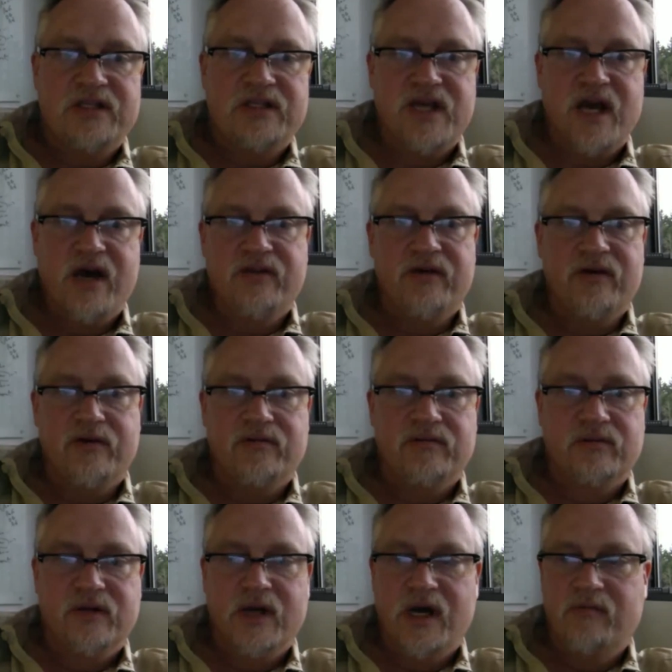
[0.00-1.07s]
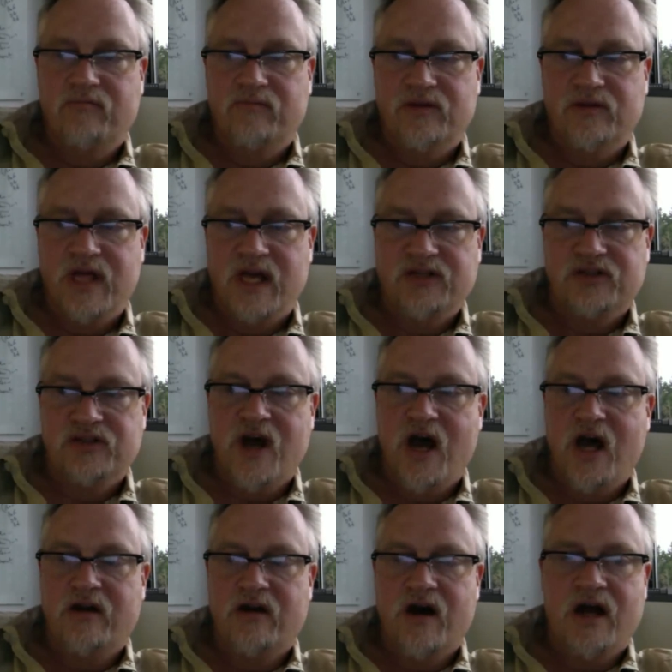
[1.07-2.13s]
how that's
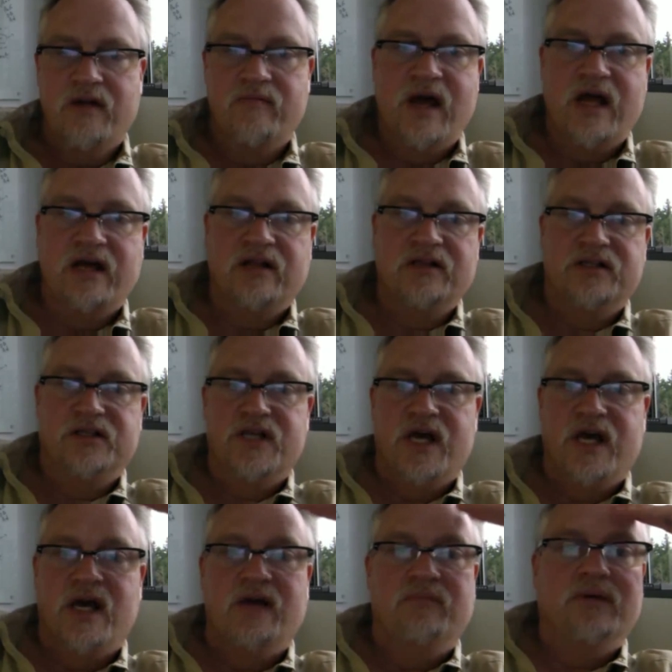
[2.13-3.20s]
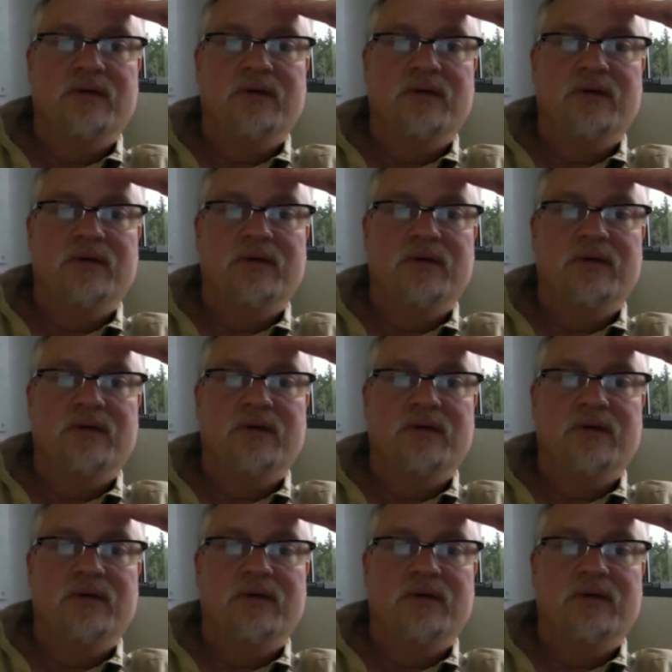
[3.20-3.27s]
not automatically set up.